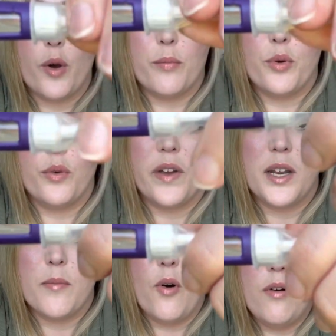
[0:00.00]
move
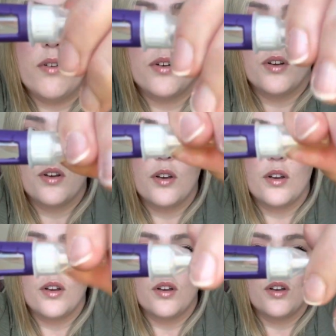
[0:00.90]
anymore.
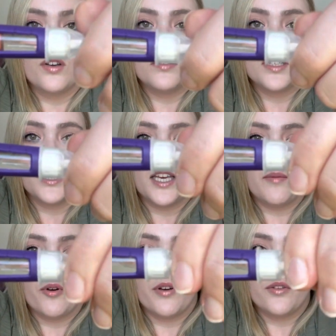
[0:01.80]
And keep
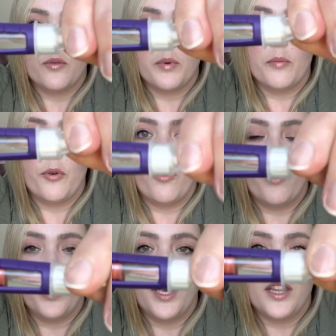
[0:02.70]
going a little bit more.
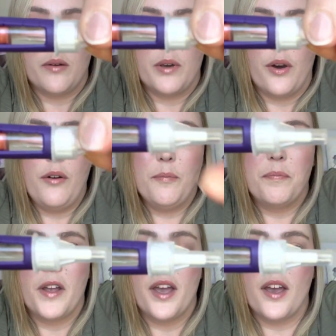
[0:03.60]
There we go.
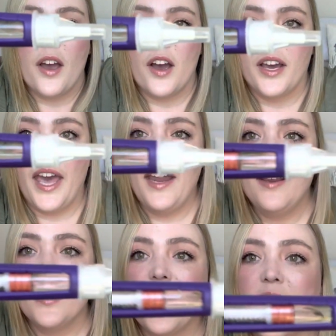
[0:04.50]
Okay,
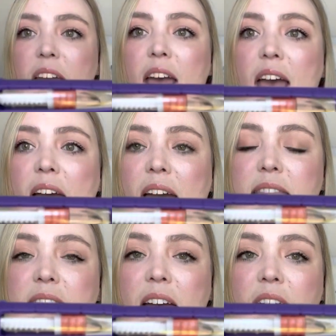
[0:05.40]
and
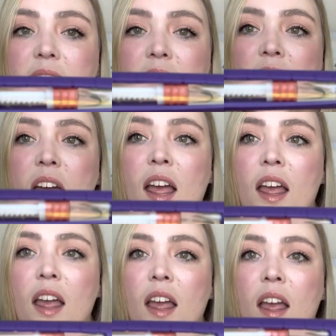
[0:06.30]
then
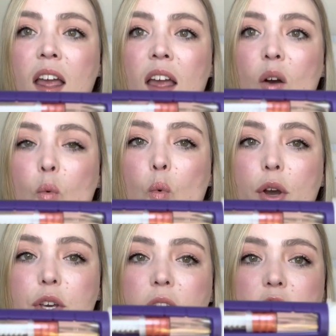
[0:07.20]
what
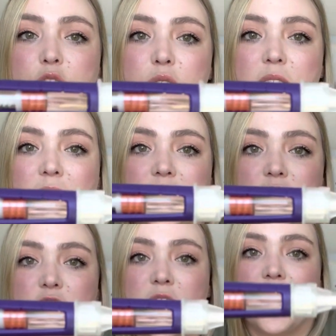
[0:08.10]
you're going to do next
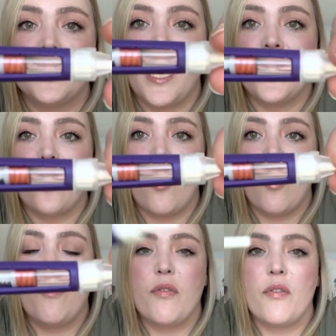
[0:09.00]
is you're going to take
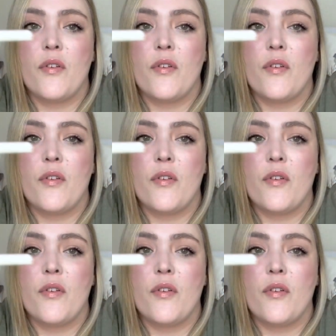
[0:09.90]
off